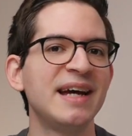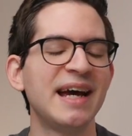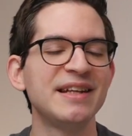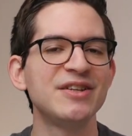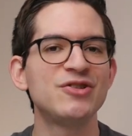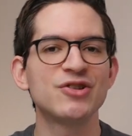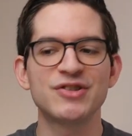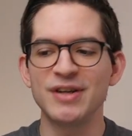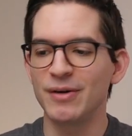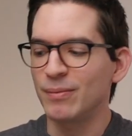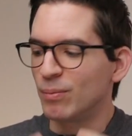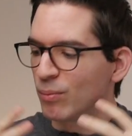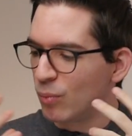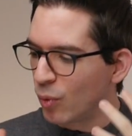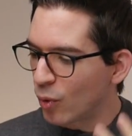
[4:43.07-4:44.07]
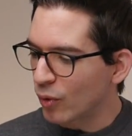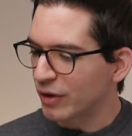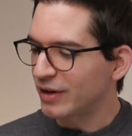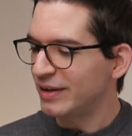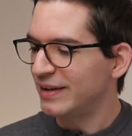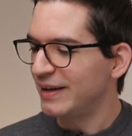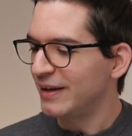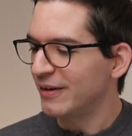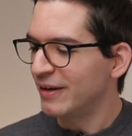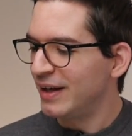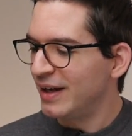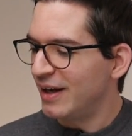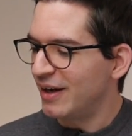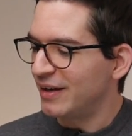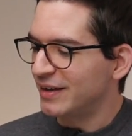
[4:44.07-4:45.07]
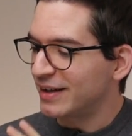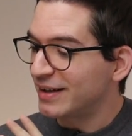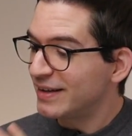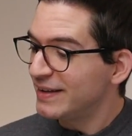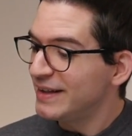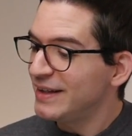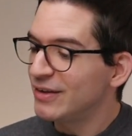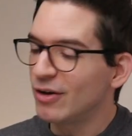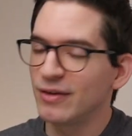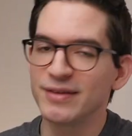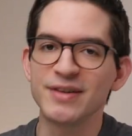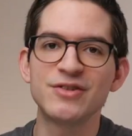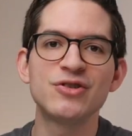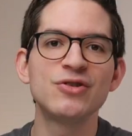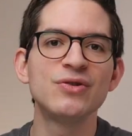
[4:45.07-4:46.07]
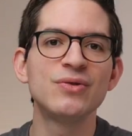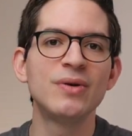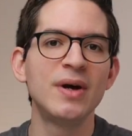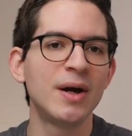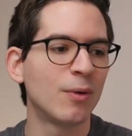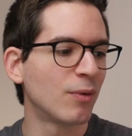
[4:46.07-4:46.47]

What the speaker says: and they just sound more clear and clean on the 2,